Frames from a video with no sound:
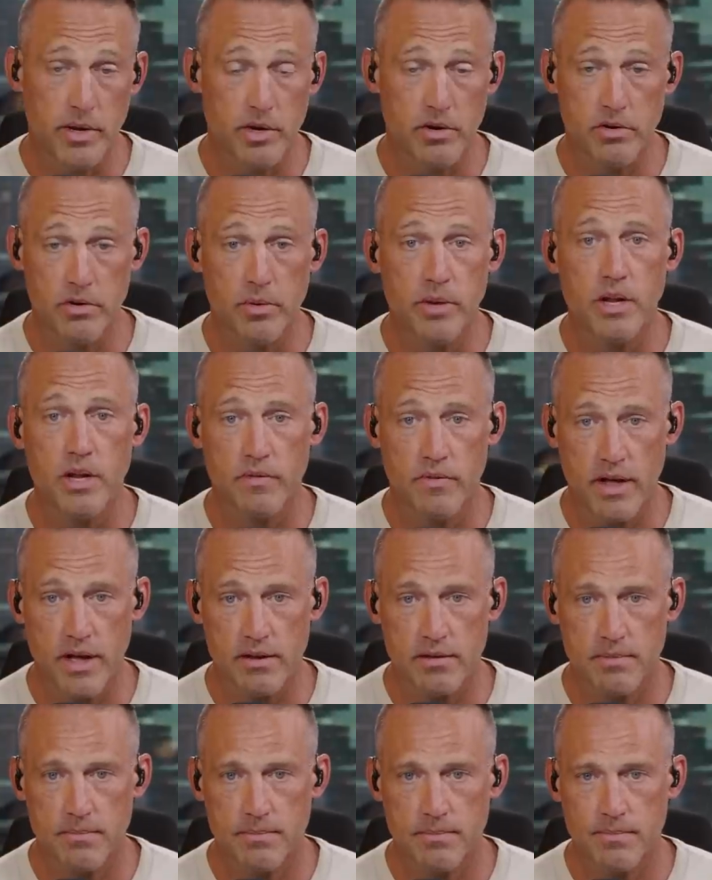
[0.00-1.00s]
don't do any of
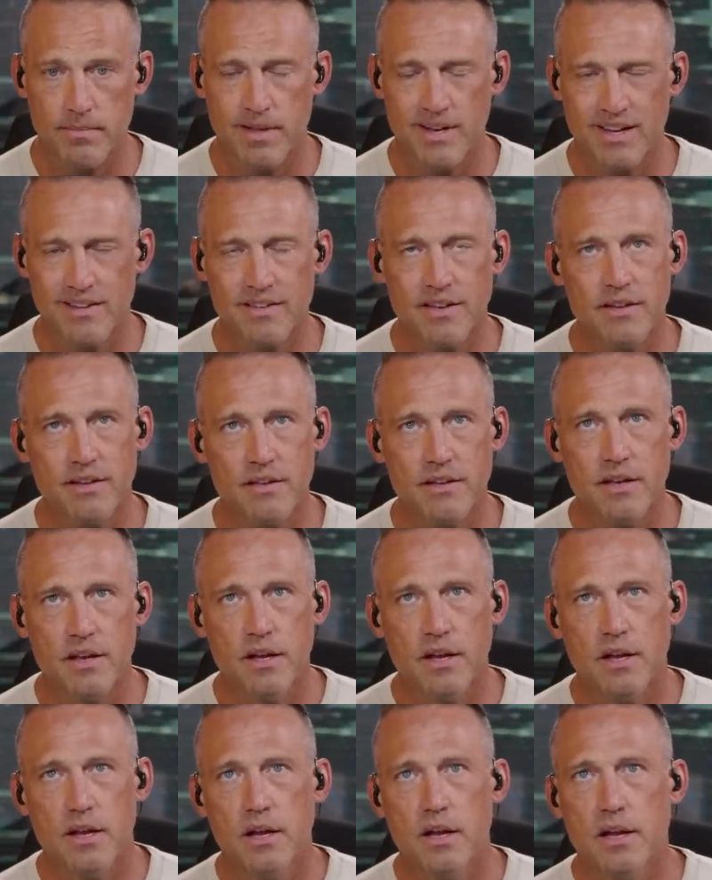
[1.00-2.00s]
that. And I said,
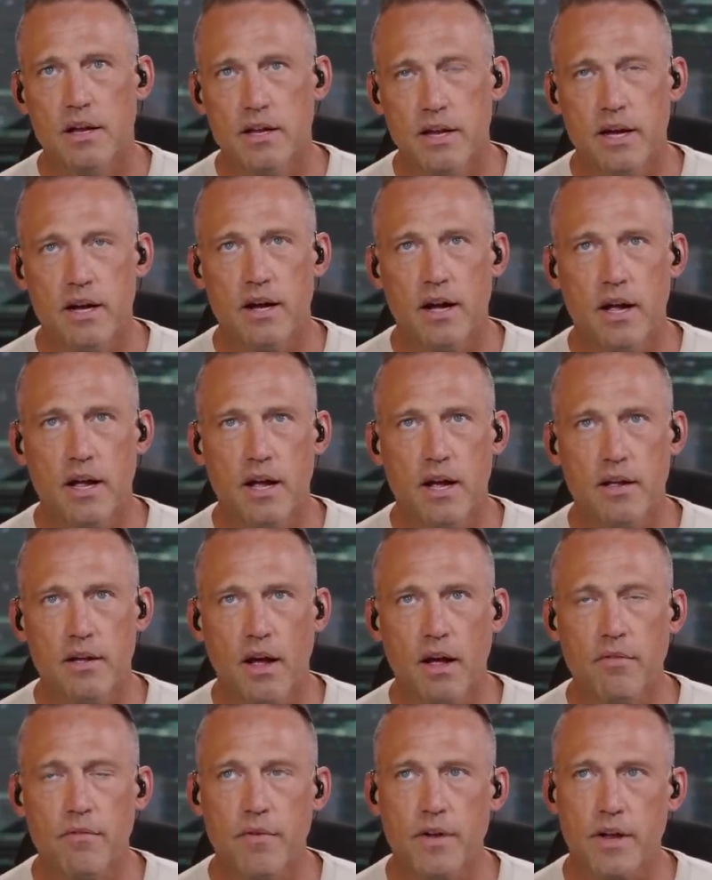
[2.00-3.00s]
yeah, I, I,
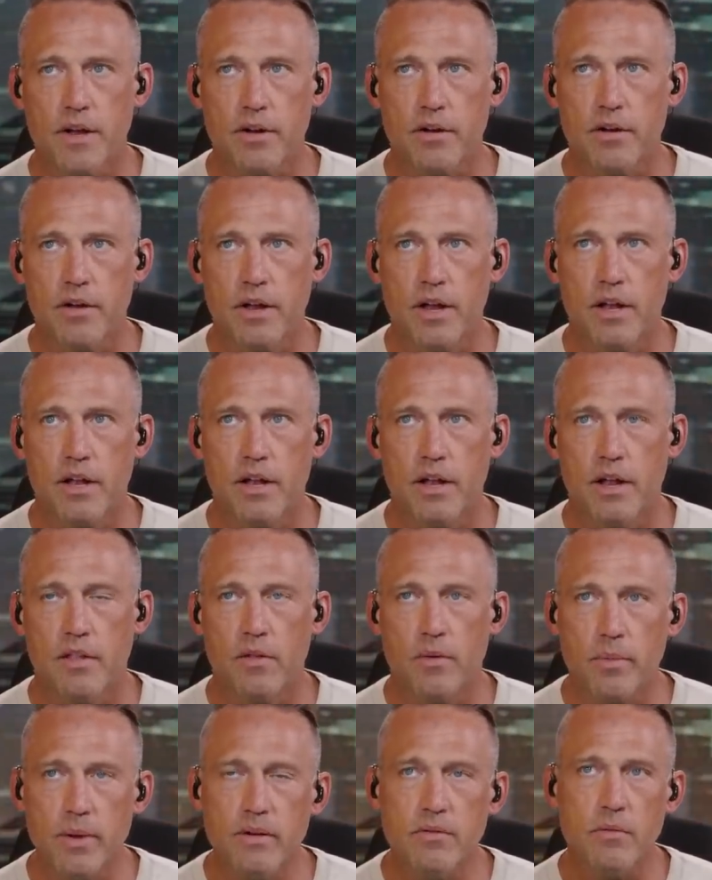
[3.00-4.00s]
I figured. And, and
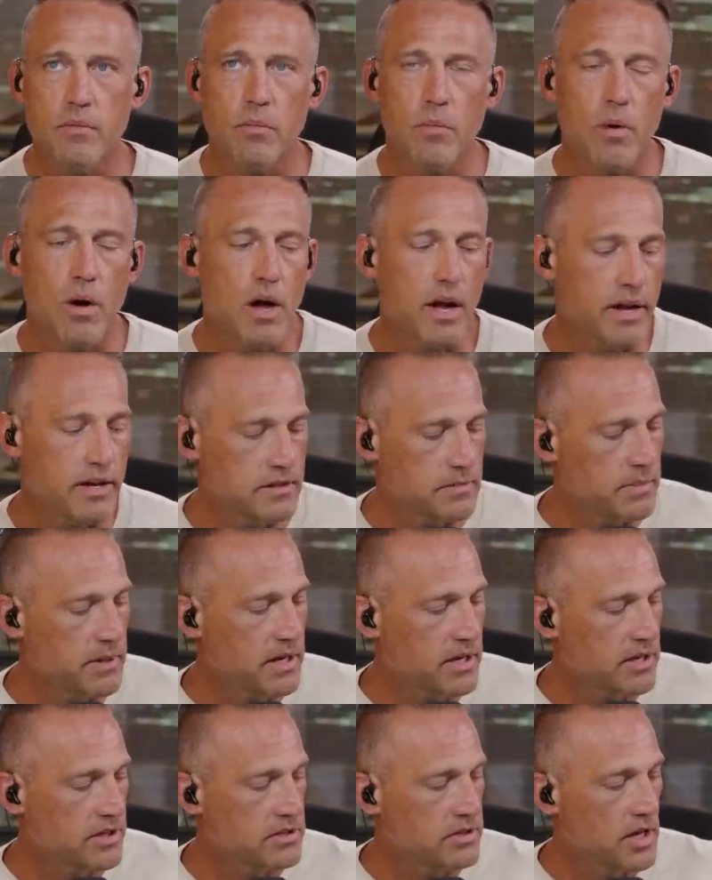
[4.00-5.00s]
the reason why is
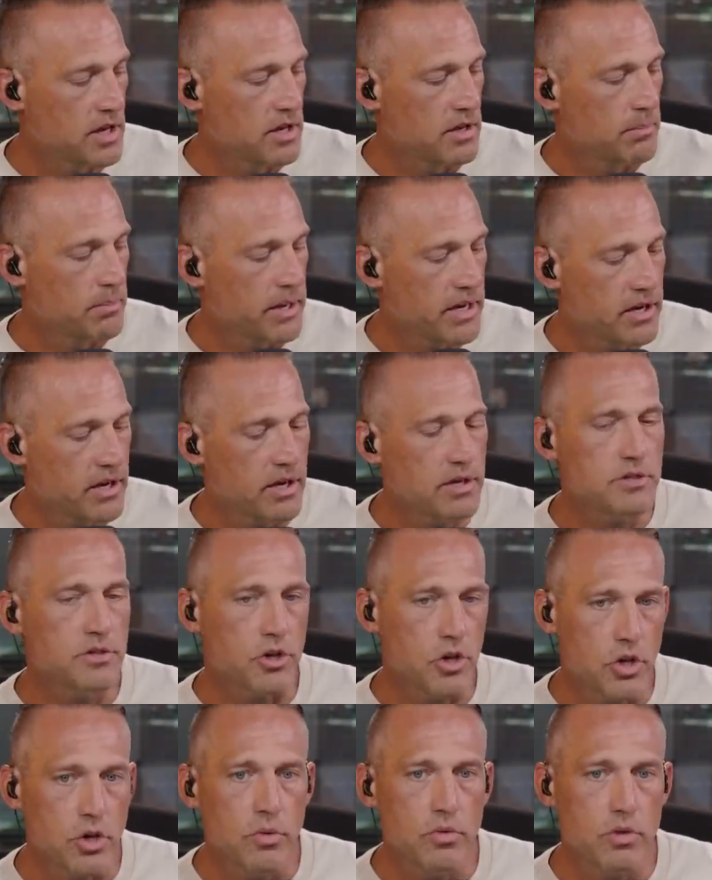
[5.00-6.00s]
because because
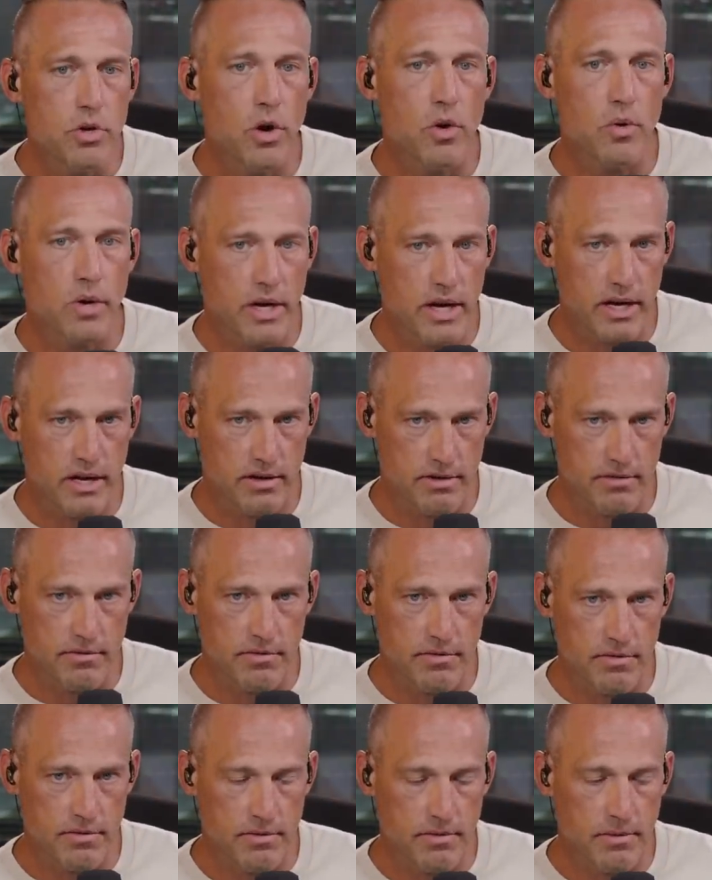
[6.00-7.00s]
you don't
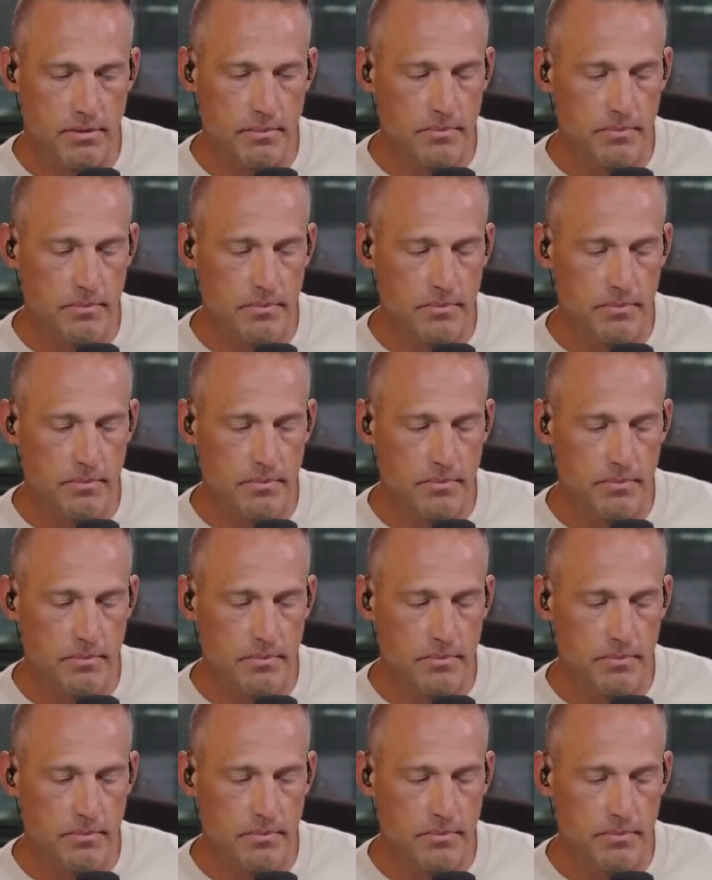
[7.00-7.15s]
give